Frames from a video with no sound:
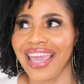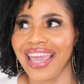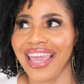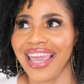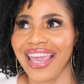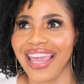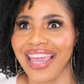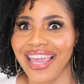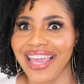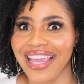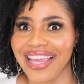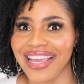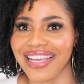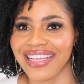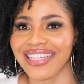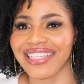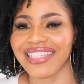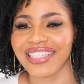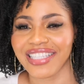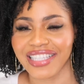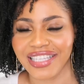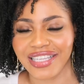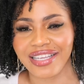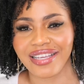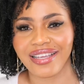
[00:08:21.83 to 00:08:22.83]

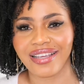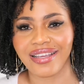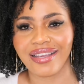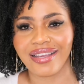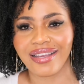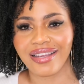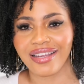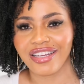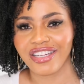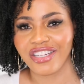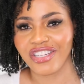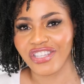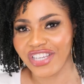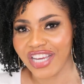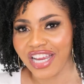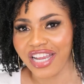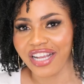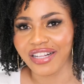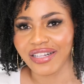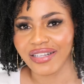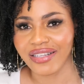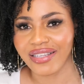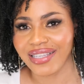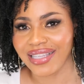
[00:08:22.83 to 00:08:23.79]
hate gel.